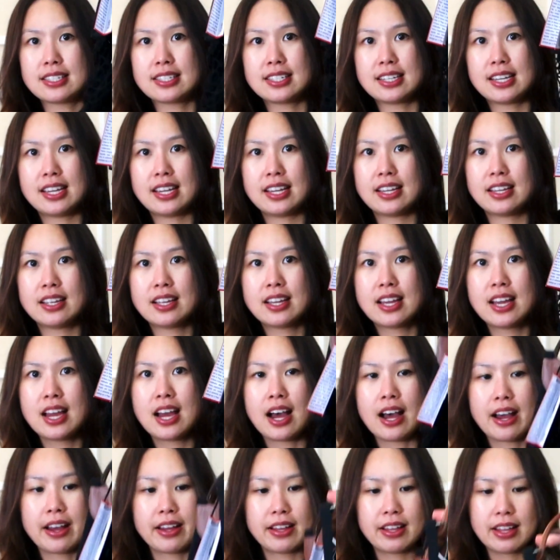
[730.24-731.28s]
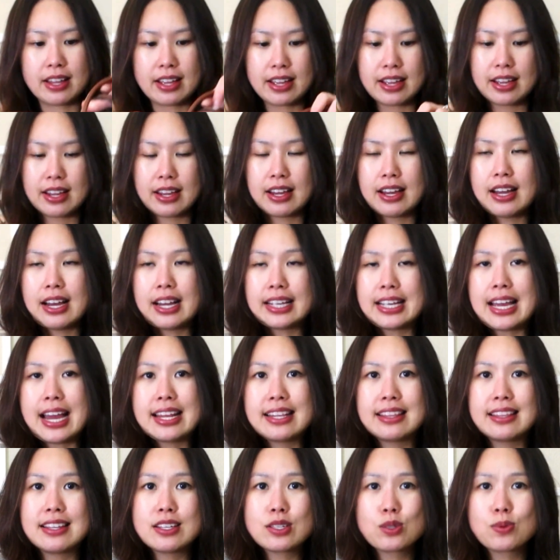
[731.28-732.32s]
see.
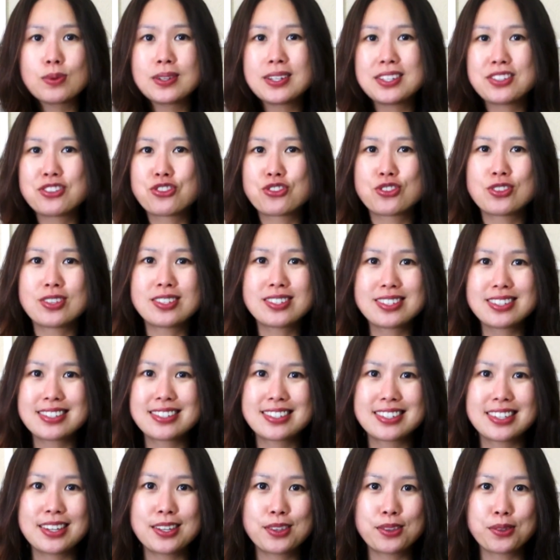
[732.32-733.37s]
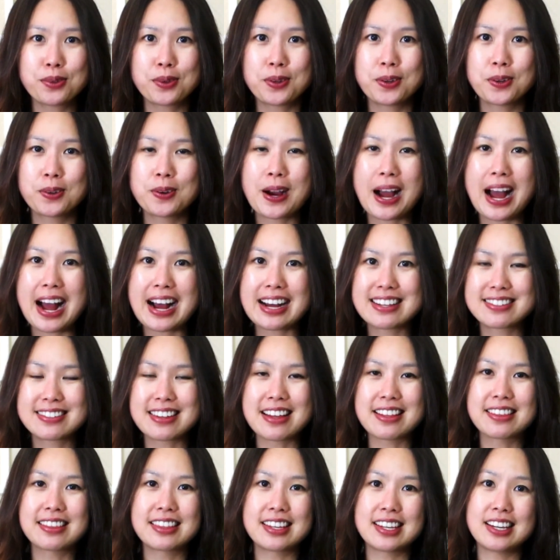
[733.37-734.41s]
Again, this one is just as see-through as
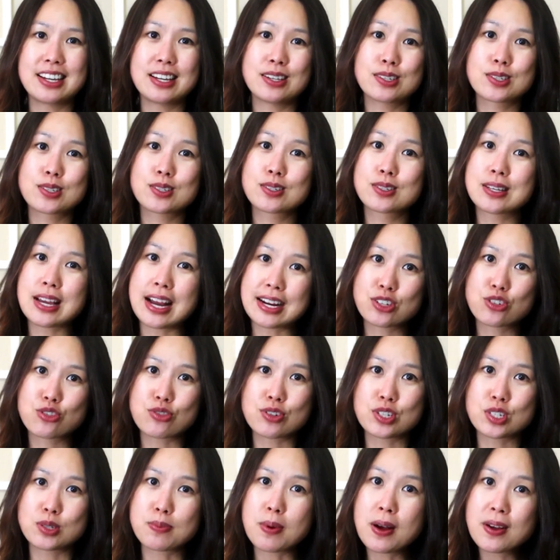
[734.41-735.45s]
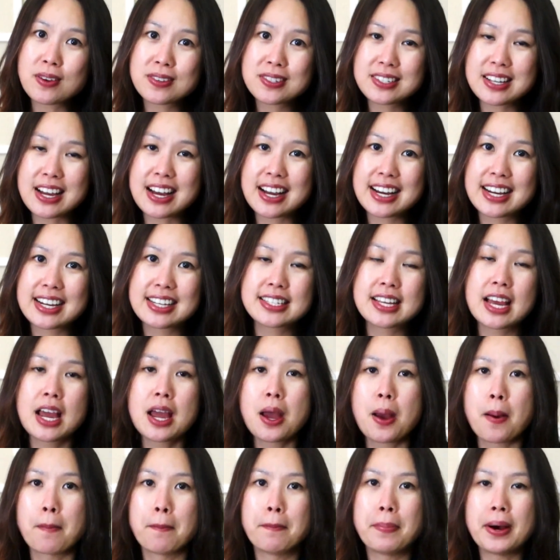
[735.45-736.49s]
the extra small size,
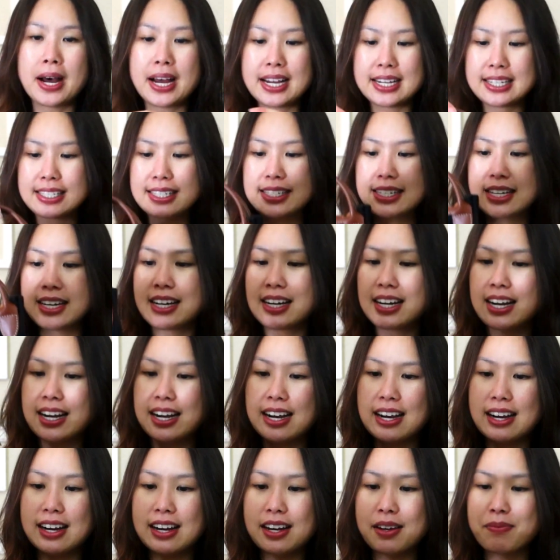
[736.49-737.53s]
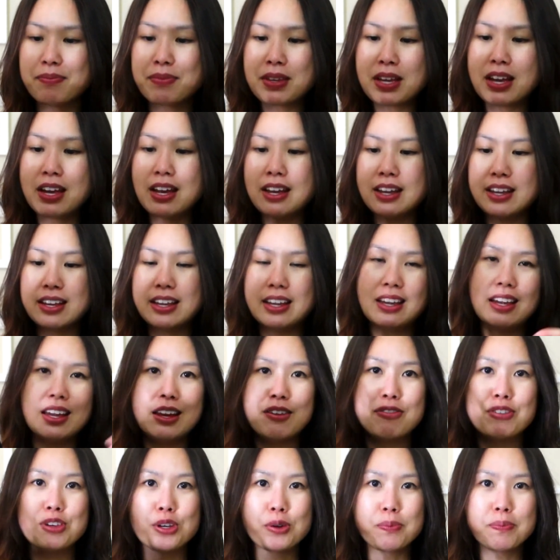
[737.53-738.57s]
but uh,
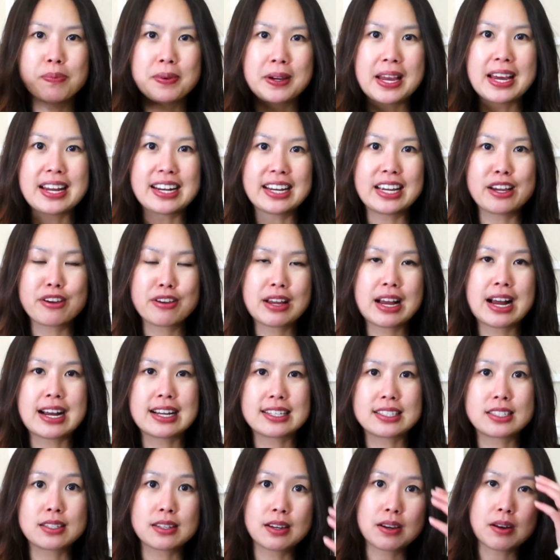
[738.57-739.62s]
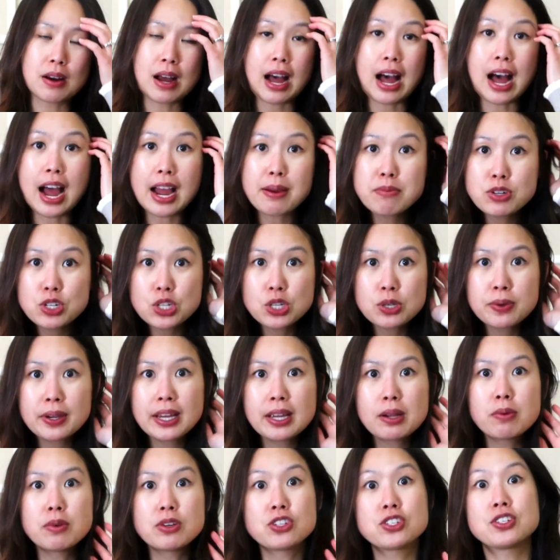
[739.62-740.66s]
if you're getting it as I'm
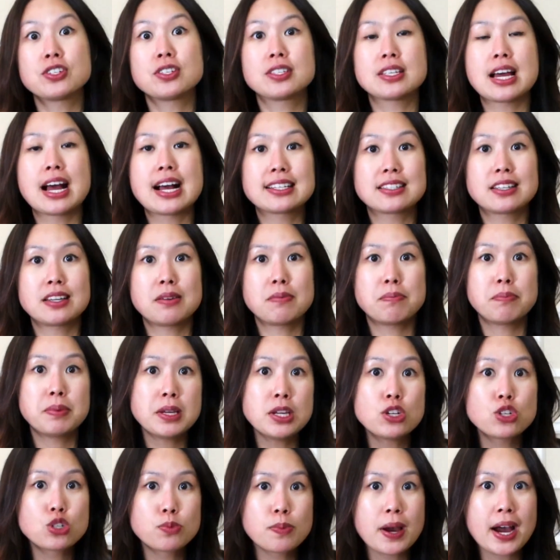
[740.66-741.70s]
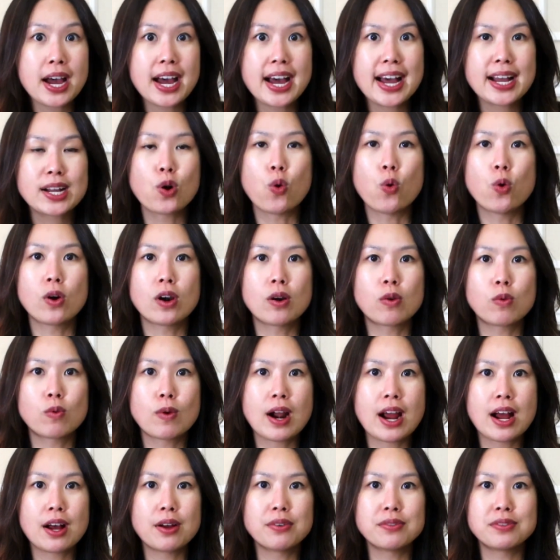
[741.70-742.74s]
doing, which is as a beach bag or
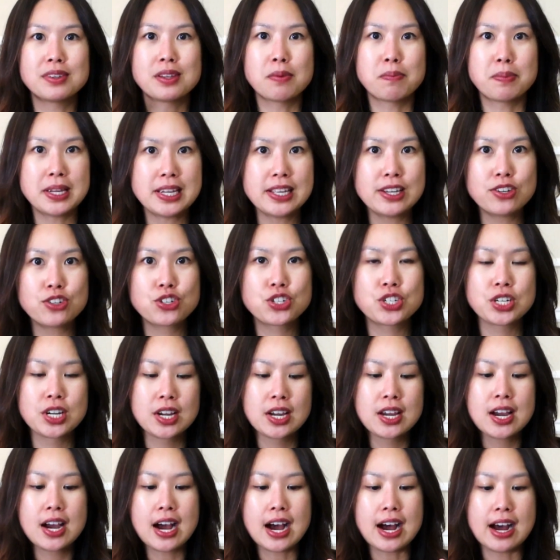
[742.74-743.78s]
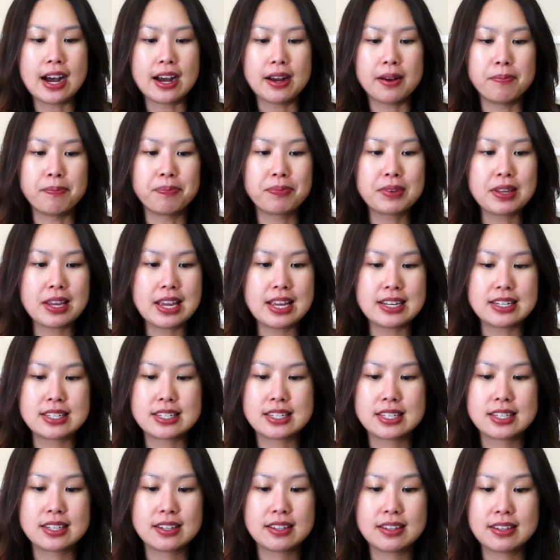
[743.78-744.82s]
around the beach. Um,
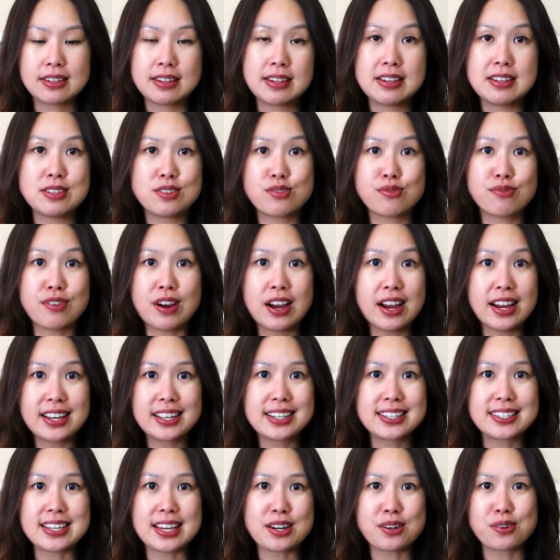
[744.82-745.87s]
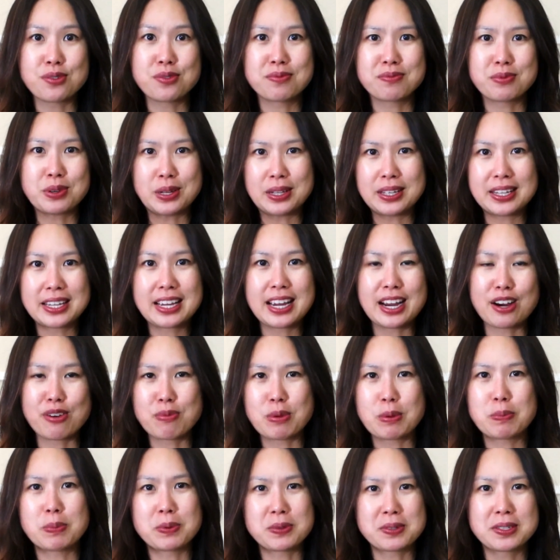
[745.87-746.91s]
it is fine because I don't really care if
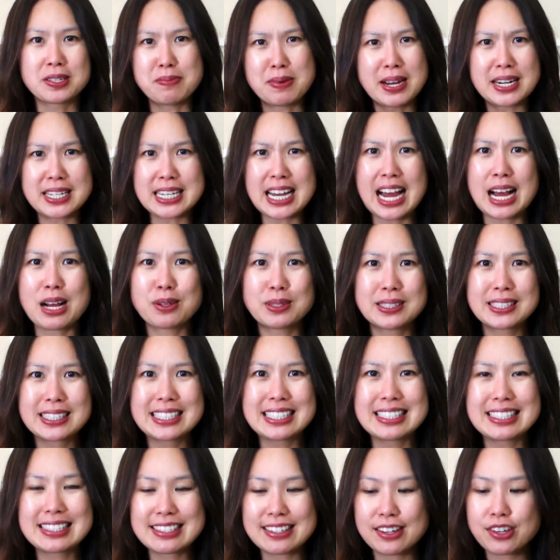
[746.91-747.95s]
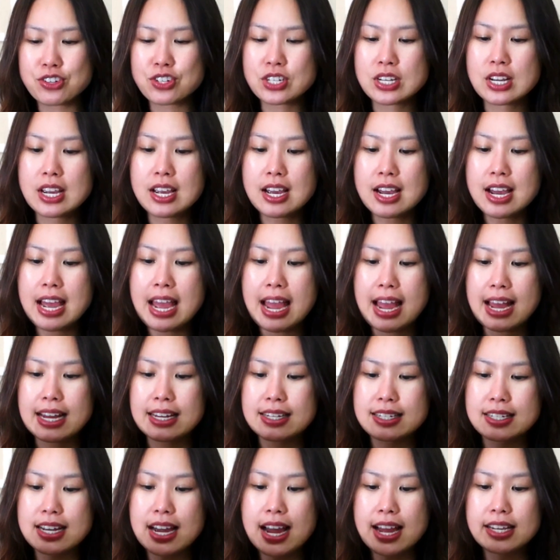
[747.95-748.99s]
people see my towels and such.
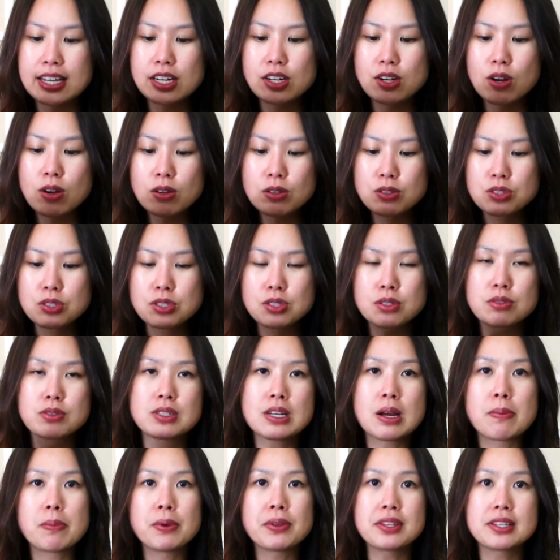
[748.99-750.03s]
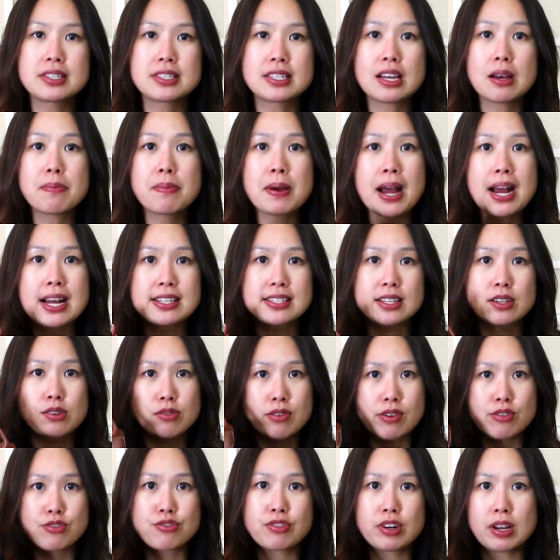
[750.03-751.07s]
And I can also double this up as a
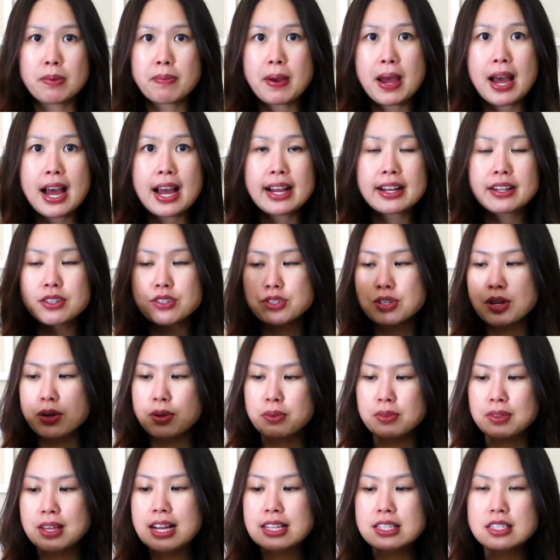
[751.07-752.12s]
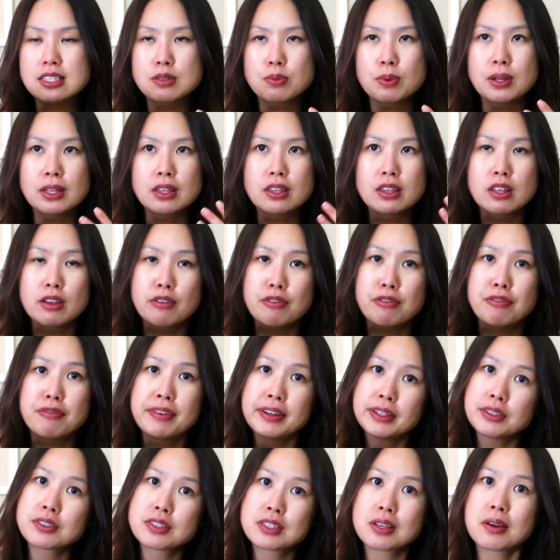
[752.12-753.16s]
grocery bag. So that's what the
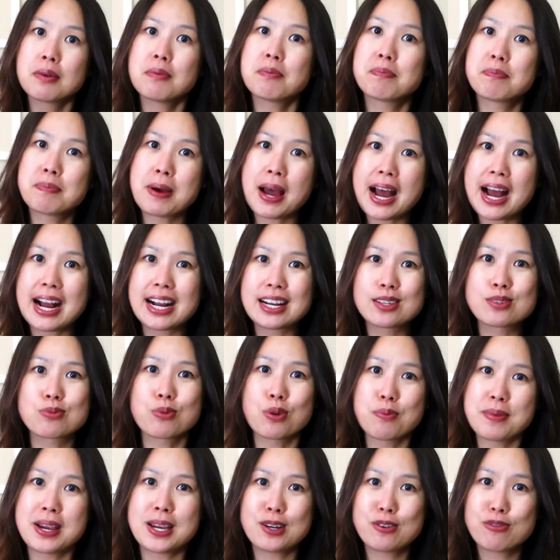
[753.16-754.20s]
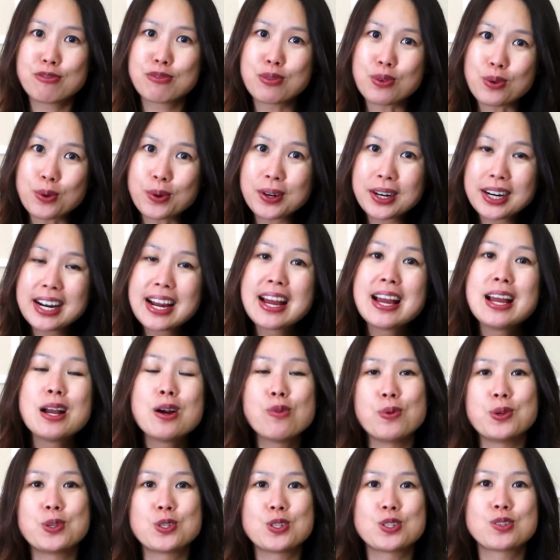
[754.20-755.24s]
Filt bags were made for,
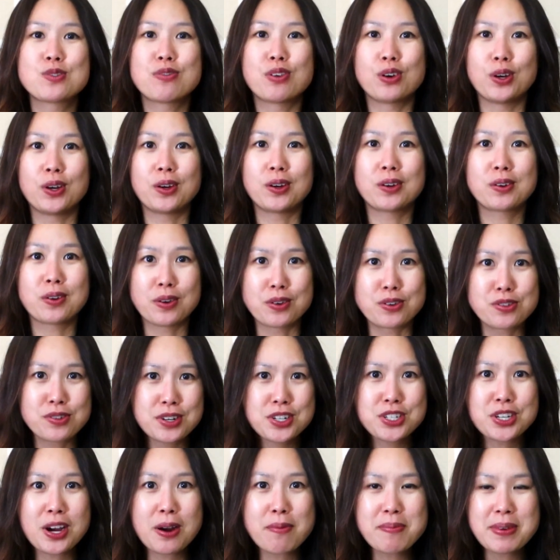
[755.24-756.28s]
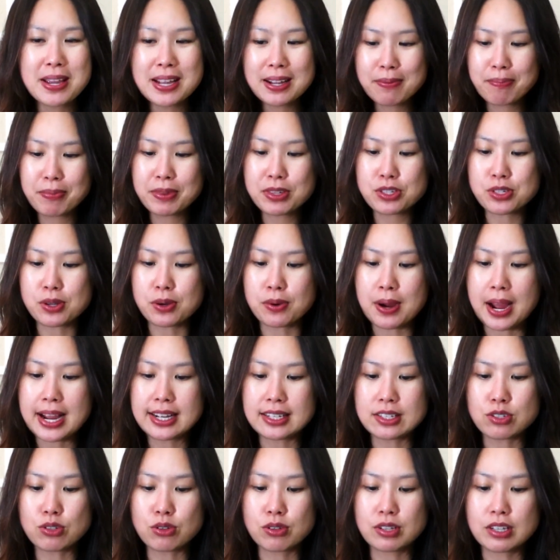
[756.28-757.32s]
which is for grocery shopping. So I
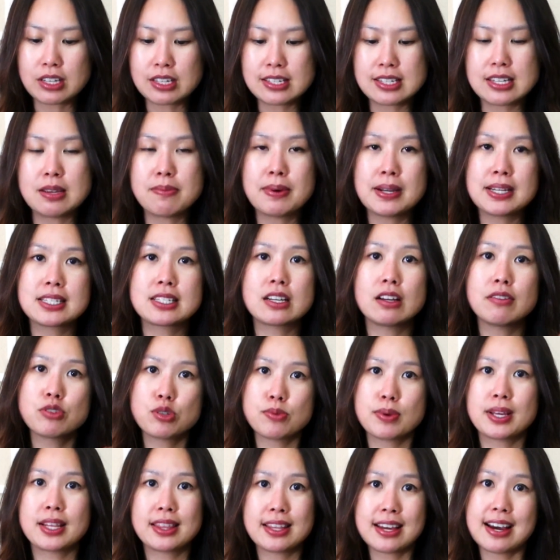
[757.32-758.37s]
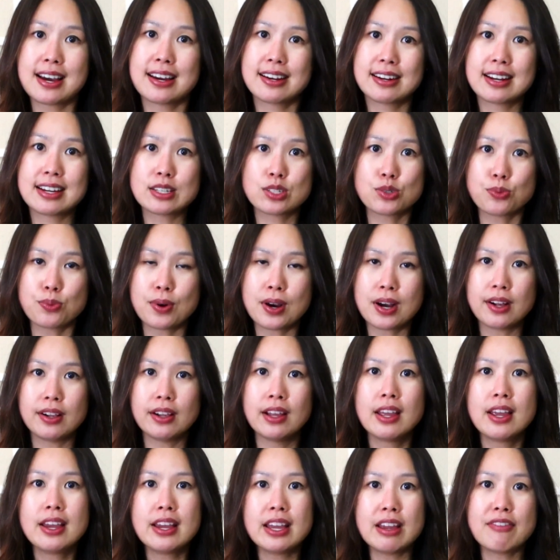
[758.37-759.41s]
could totally see myself doing that as
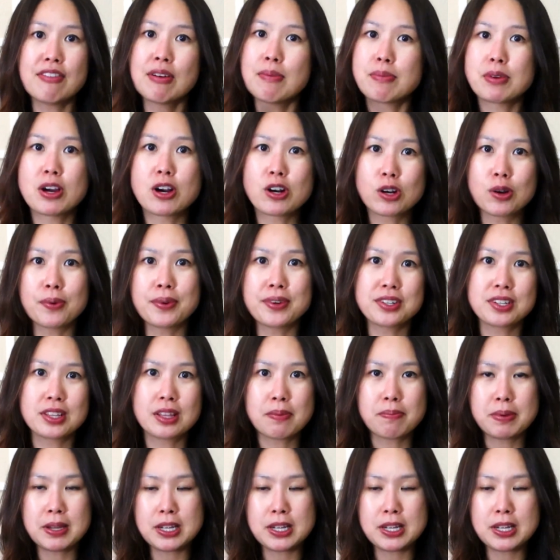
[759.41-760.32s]
well if I'm not going to the